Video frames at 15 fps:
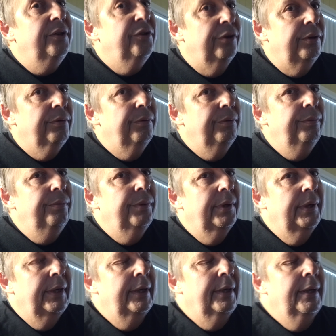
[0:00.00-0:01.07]
do
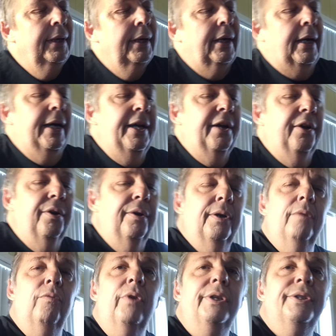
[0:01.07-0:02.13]
hire
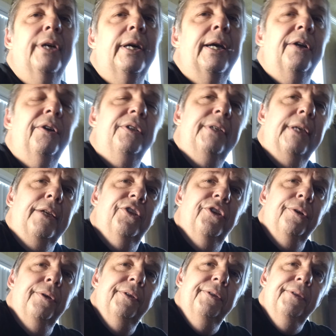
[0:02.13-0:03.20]
retired
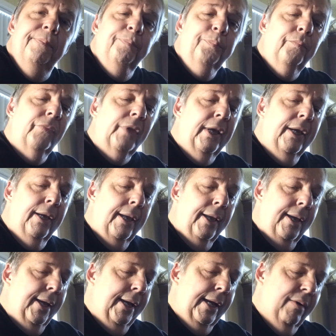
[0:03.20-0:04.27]
teachers.
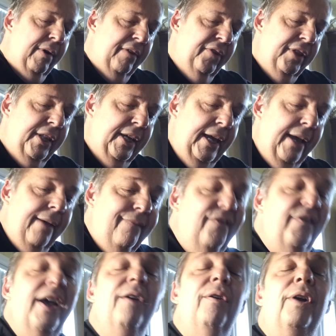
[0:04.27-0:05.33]
However, they have
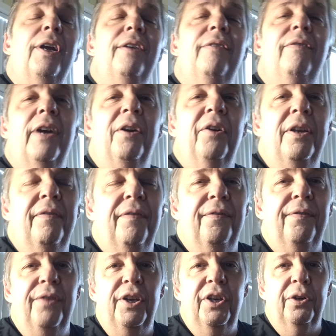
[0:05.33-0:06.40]
very, very
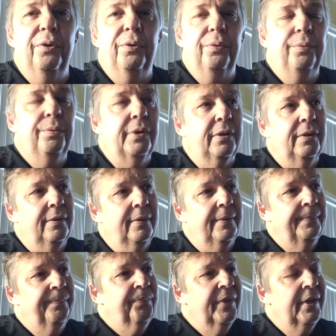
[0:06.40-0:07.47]
few
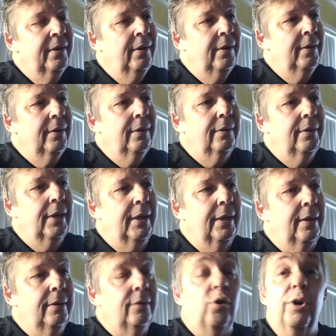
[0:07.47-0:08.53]

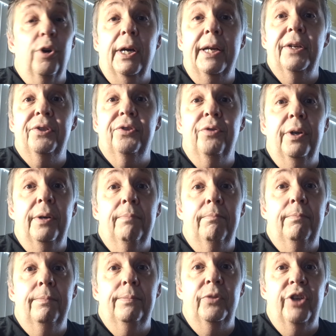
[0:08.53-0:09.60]
orchestra
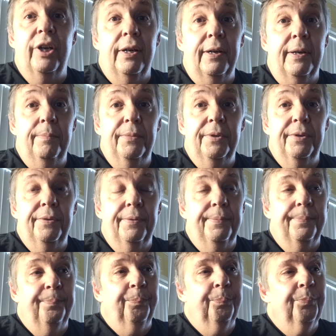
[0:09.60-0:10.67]
jobs
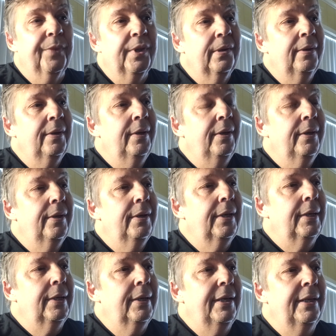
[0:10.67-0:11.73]

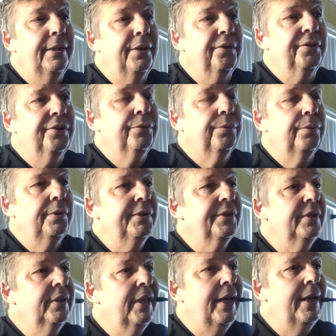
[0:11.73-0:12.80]
in their
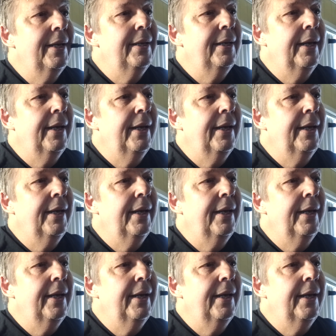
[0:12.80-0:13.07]
schools. They